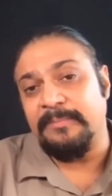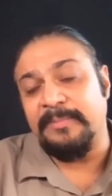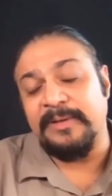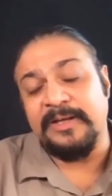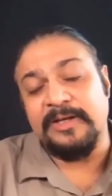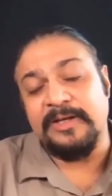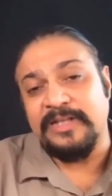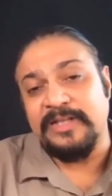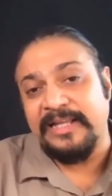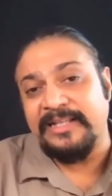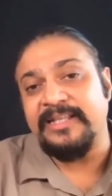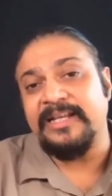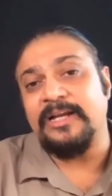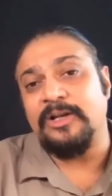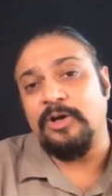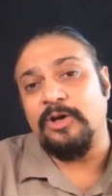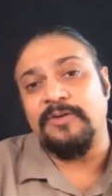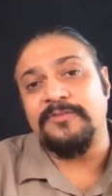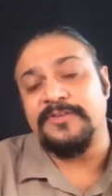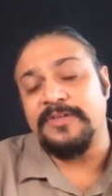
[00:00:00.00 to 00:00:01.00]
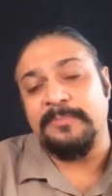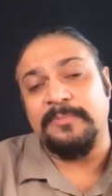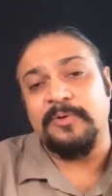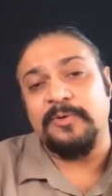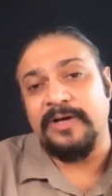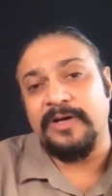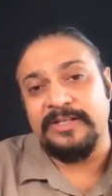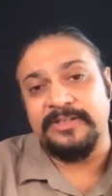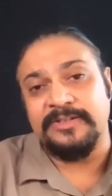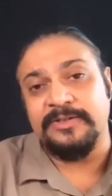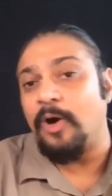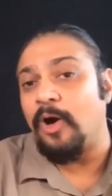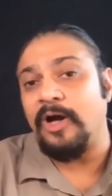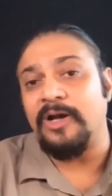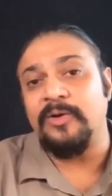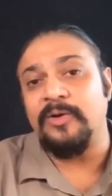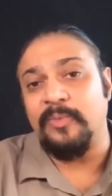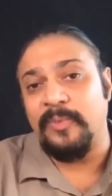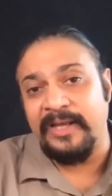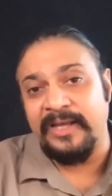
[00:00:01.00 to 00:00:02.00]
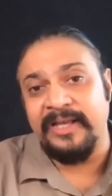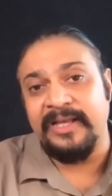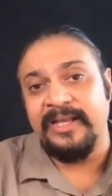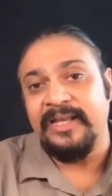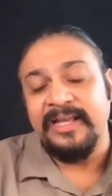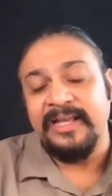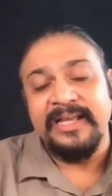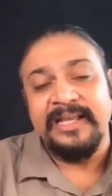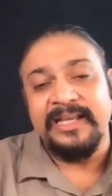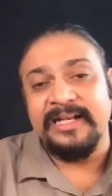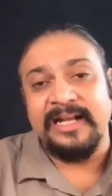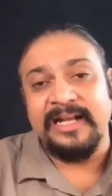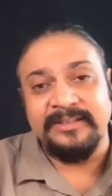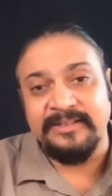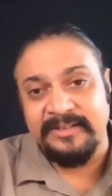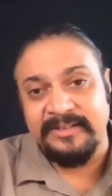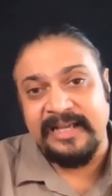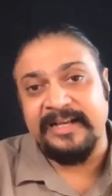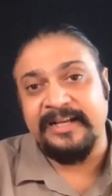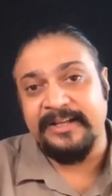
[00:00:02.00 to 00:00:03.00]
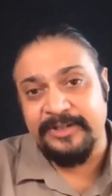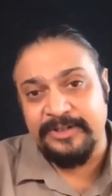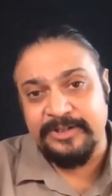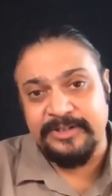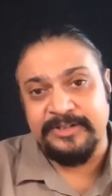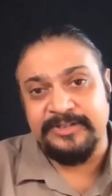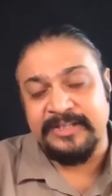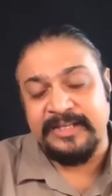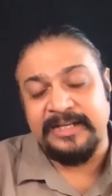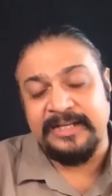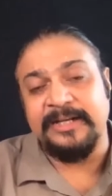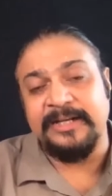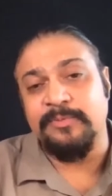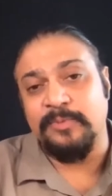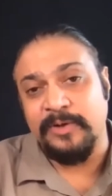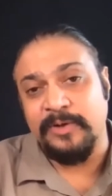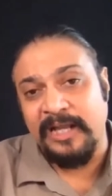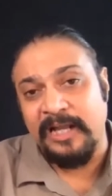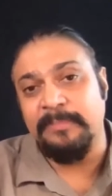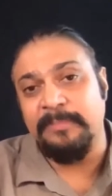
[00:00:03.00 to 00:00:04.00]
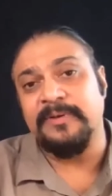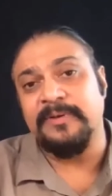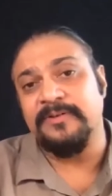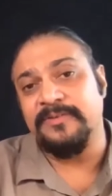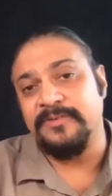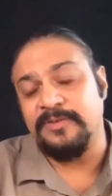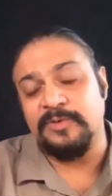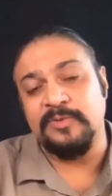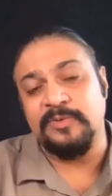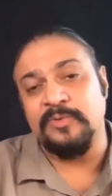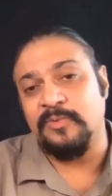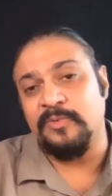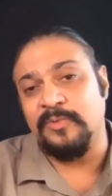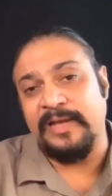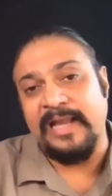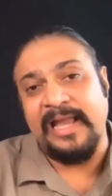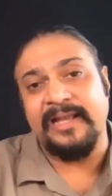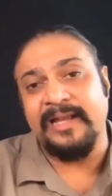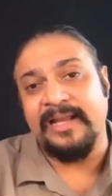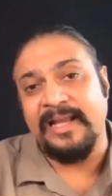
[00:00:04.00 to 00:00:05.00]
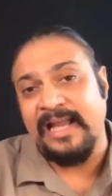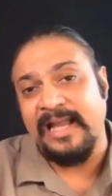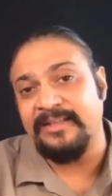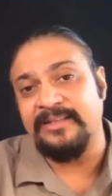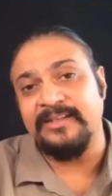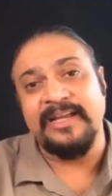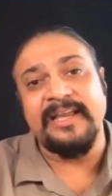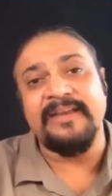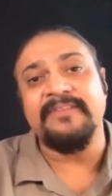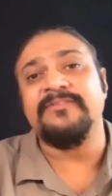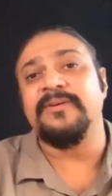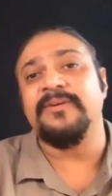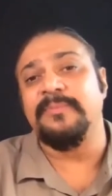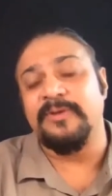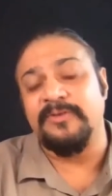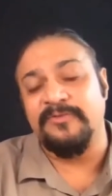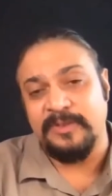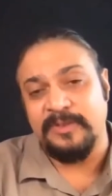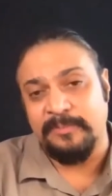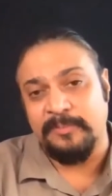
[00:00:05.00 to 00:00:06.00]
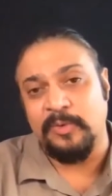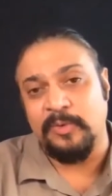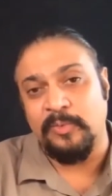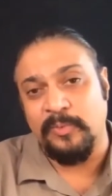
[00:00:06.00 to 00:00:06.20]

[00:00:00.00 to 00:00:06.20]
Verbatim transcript: because I think a lot of support has gone away in other directions and it would help us to gather every bit of support